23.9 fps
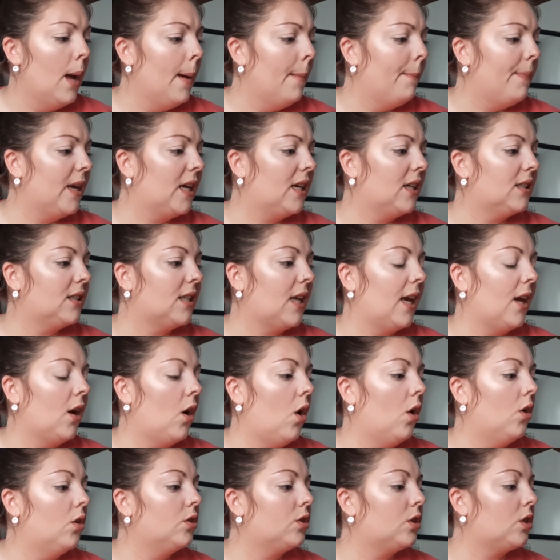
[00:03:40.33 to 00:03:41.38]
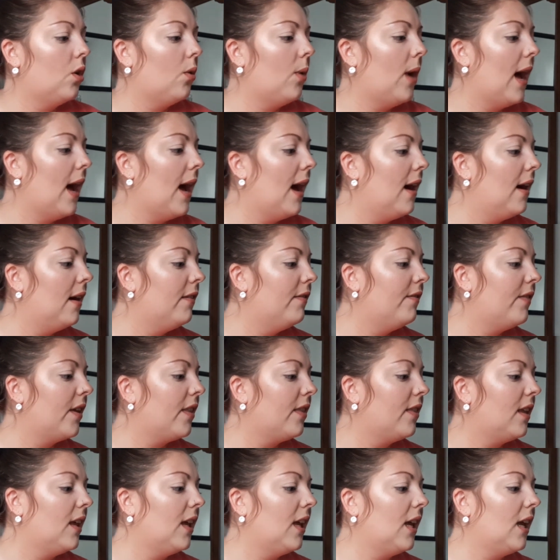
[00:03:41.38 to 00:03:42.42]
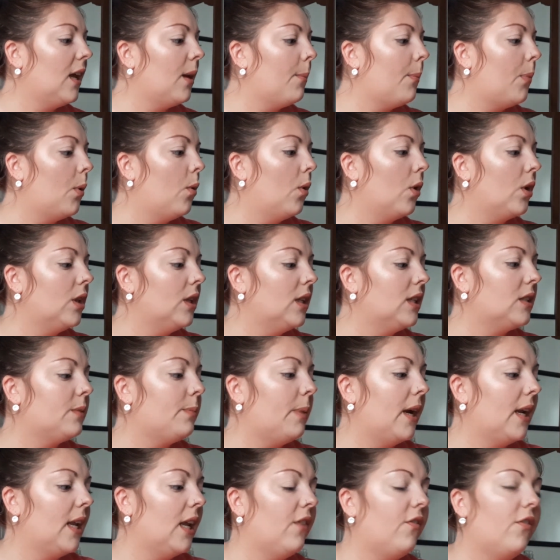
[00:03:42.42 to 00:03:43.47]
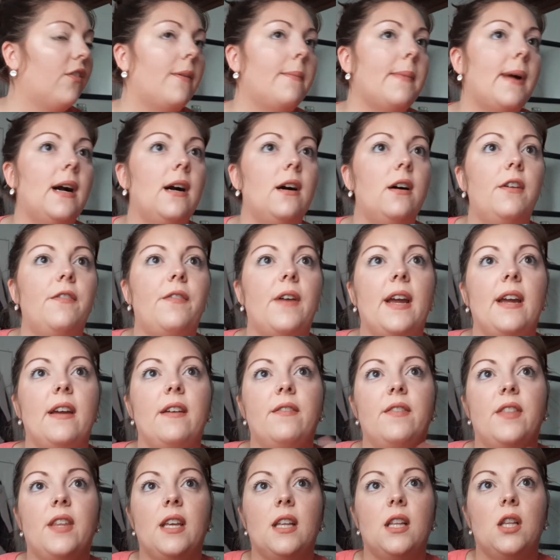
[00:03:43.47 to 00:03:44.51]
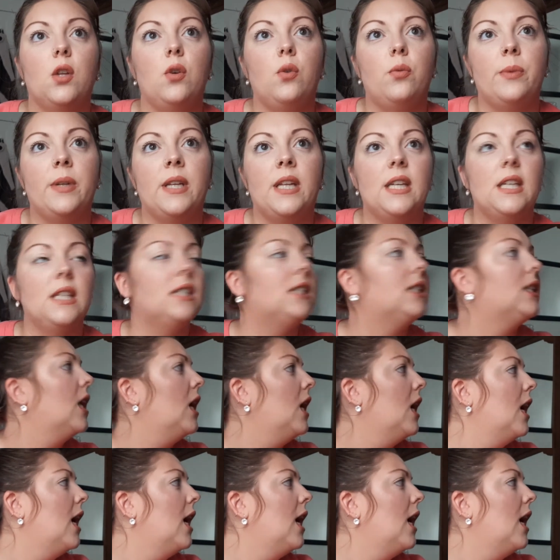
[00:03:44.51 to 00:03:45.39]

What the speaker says: because I also have the Poreless Putty from e.l.f. I have the Luminous.